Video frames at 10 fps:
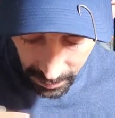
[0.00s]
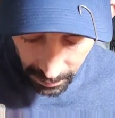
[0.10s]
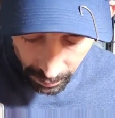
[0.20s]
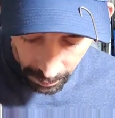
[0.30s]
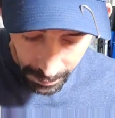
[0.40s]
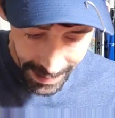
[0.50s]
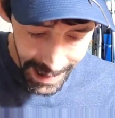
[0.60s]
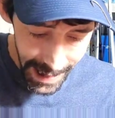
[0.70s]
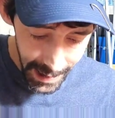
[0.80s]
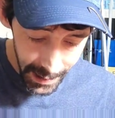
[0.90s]
or
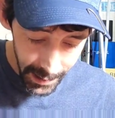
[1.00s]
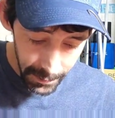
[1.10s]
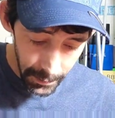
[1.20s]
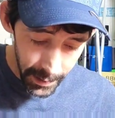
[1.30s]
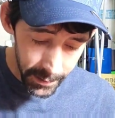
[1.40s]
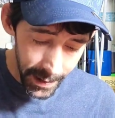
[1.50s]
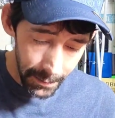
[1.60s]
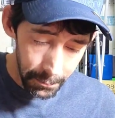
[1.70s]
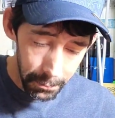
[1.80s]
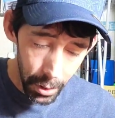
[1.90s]
black, but it's got
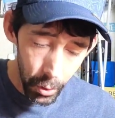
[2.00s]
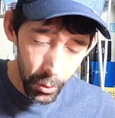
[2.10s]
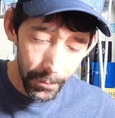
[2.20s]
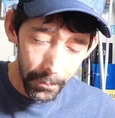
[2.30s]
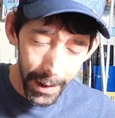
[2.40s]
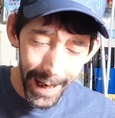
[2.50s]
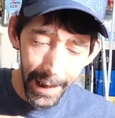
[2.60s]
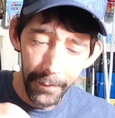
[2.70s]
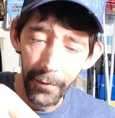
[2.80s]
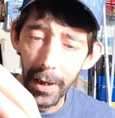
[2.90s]
blue and
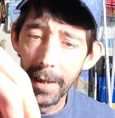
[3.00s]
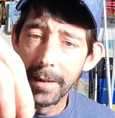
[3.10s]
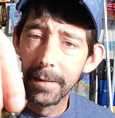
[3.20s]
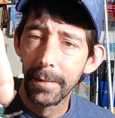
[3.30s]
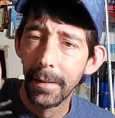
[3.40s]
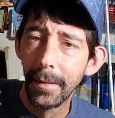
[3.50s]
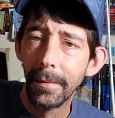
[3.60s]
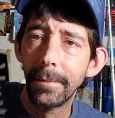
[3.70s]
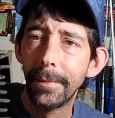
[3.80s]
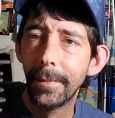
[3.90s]
black flakes in it,
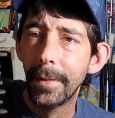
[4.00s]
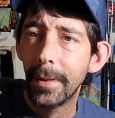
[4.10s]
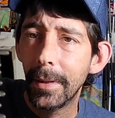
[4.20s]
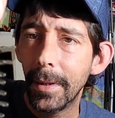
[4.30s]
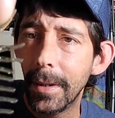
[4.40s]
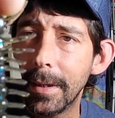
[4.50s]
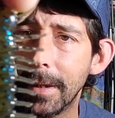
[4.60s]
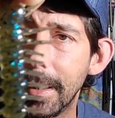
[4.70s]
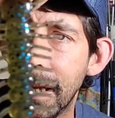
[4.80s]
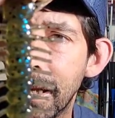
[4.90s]

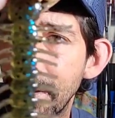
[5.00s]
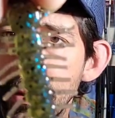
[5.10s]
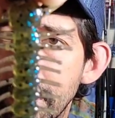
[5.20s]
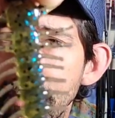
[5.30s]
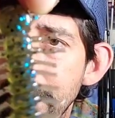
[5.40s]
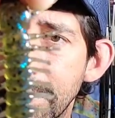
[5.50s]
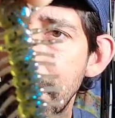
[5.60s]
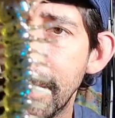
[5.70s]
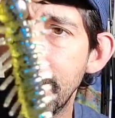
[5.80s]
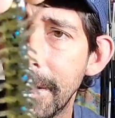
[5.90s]
as you can
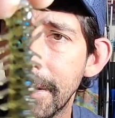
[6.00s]
see.